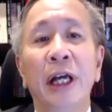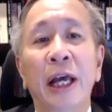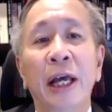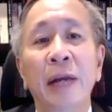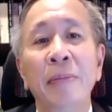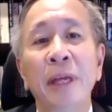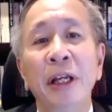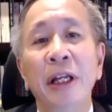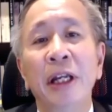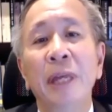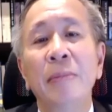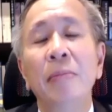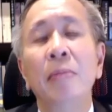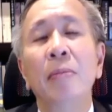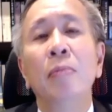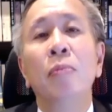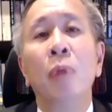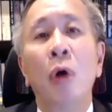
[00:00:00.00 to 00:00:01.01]
and made
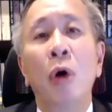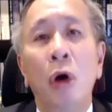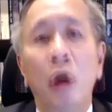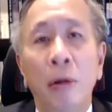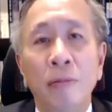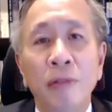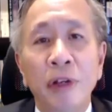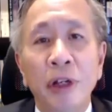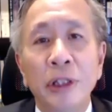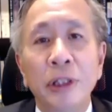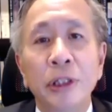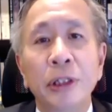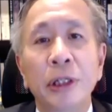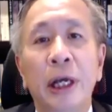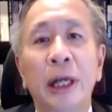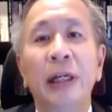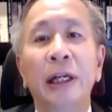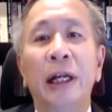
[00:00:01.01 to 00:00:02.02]
them more obvious
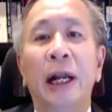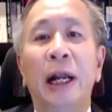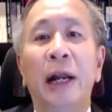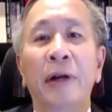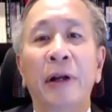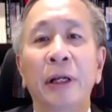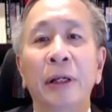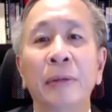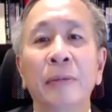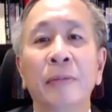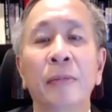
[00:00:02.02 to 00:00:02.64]
and glaring.